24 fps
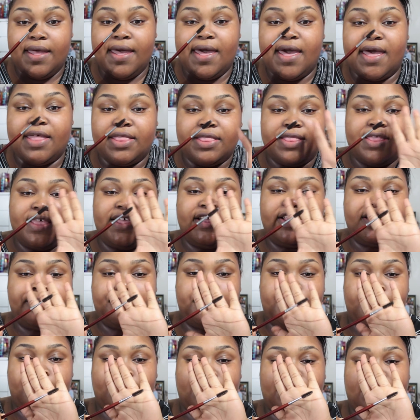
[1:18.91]
And this
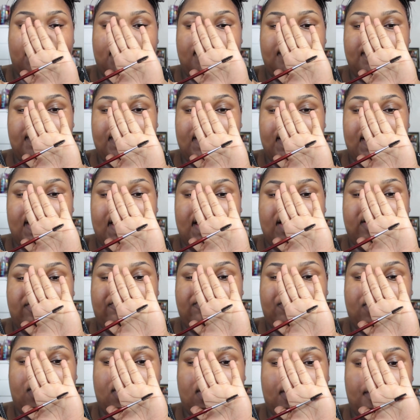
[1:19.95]
spoolie is
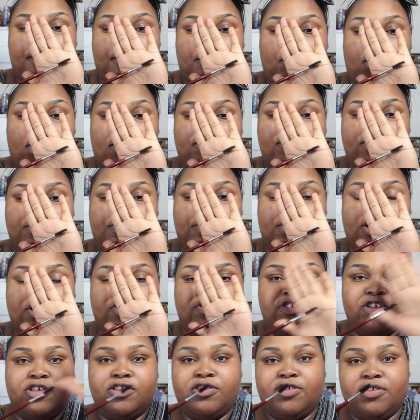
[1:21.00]
from Morphe
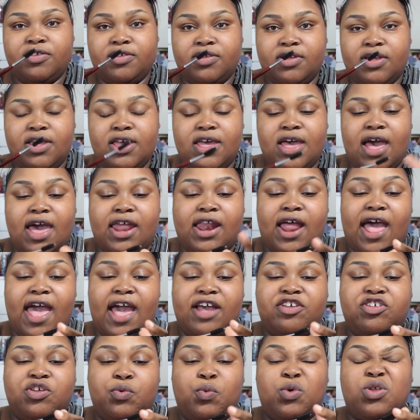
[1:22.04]
brushes, and I
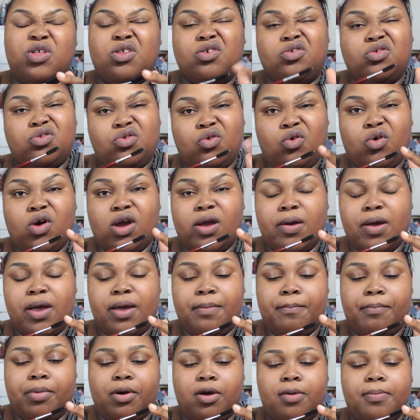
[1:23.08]
actually went to the store
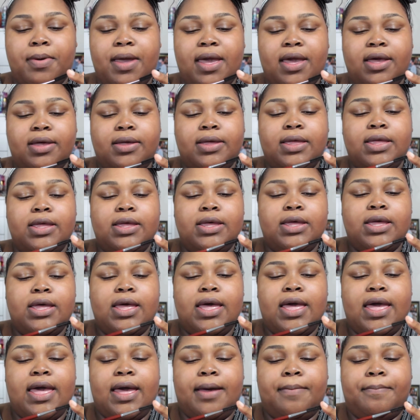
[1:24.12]
in Burbank.
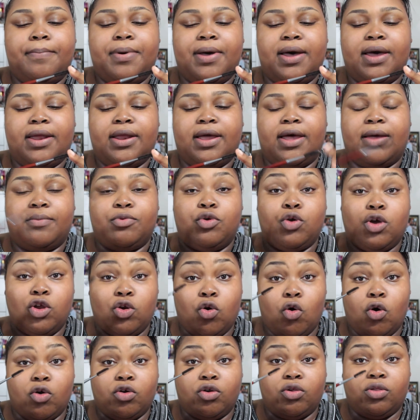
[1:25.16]
But you can
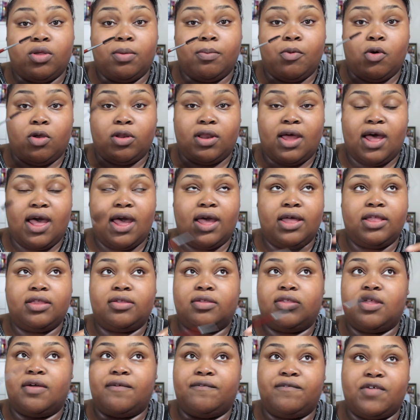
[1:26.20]
order them online.
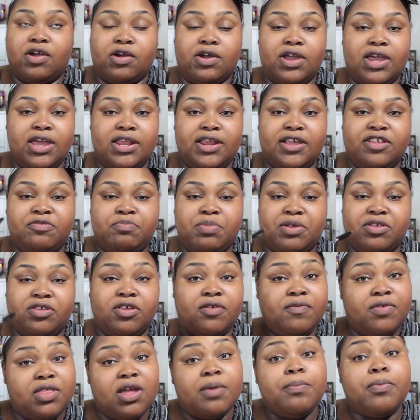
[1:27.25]
They're very
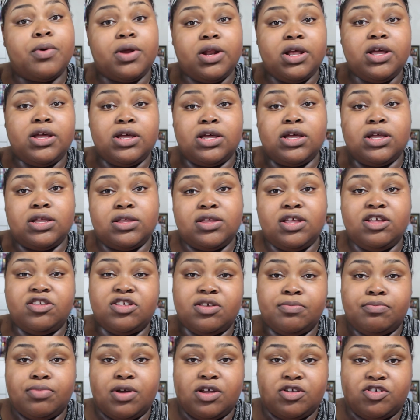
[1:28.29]
inexpensive and they're pretty good,
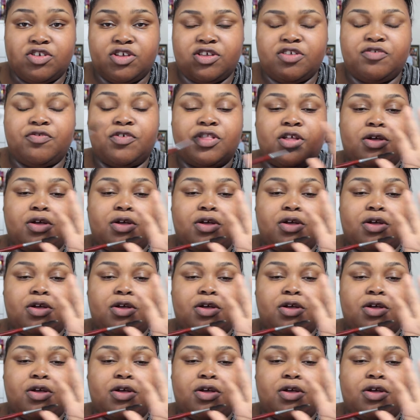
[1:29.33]
decent brushes for